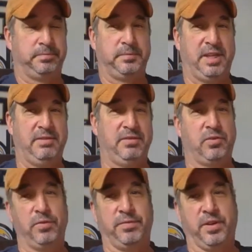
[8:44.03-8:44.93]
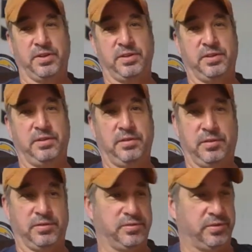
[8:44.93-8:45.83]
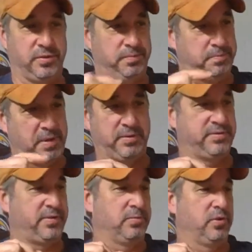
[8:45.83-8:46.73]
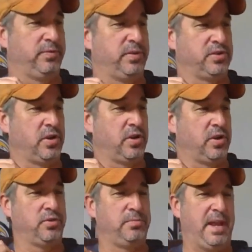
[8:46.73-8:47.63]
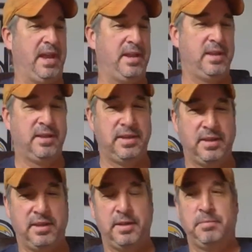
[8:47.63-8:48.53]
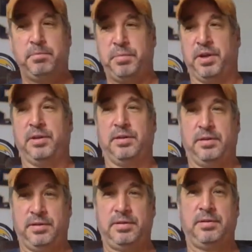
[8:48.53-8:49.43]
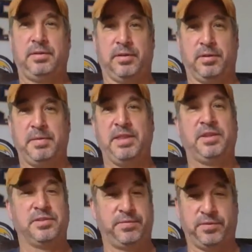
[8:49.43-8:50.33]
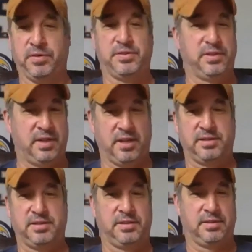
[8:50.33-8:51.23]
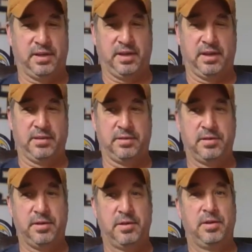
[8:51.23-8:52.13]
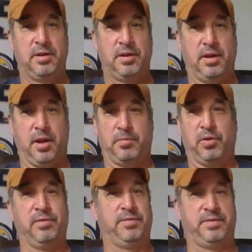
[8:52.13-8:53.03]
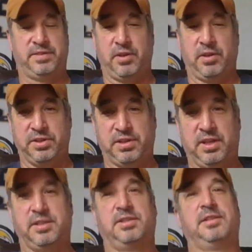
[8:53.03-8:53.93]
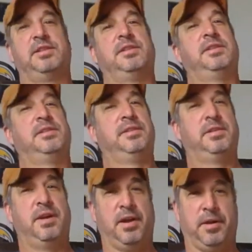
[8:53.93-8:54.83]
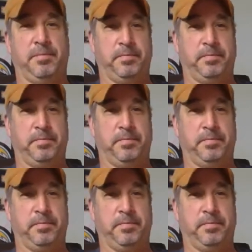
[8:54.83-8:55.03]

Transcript: Even goldfish, those little Pepperidge Farm goldfish aren't too bad, but the main thing is fruits and nuts and or even celery sticks. Believe